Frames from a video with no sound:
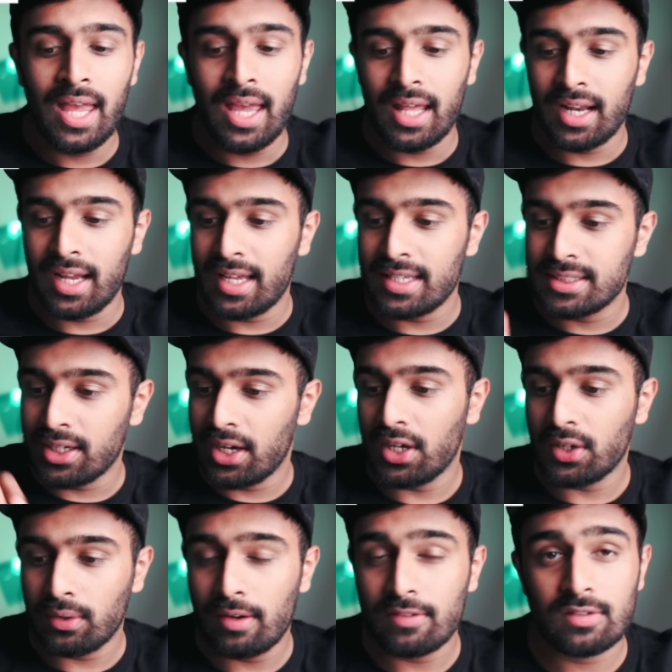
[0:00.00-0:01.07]
and I had
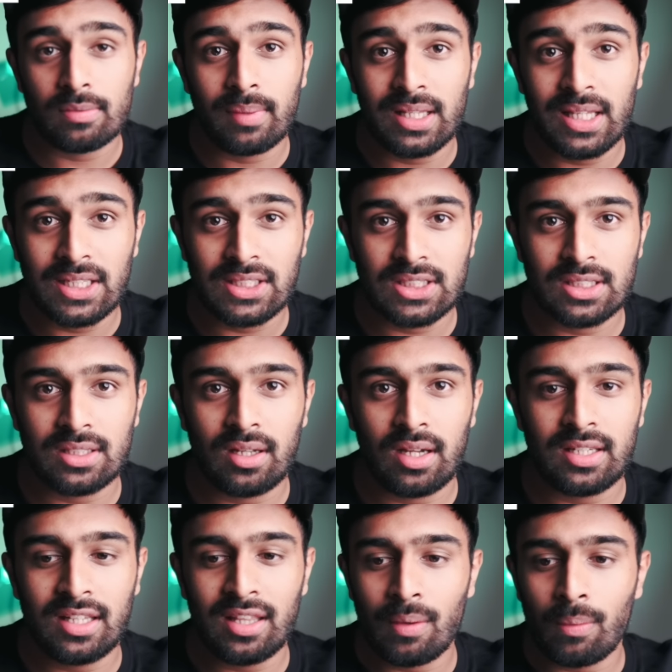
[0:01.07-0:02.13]
diagrams for my lecture
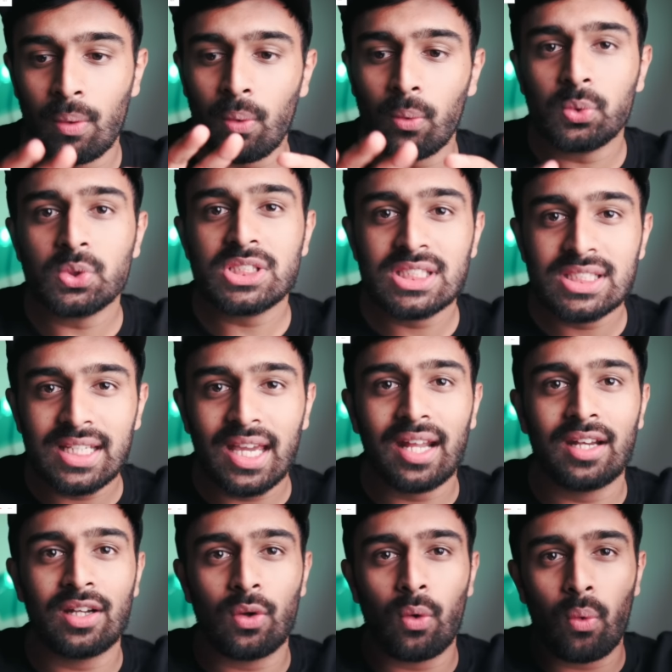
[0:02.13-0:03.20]
slide, and they were all
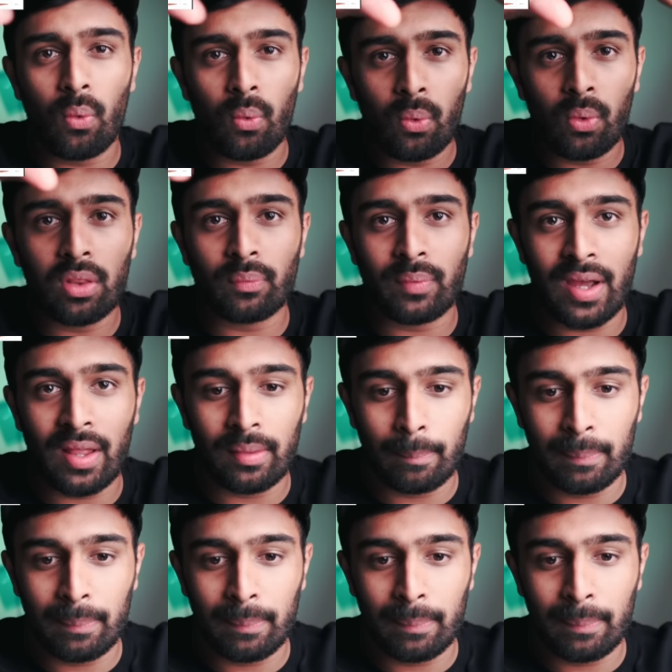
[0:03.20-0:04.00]
scattered all around the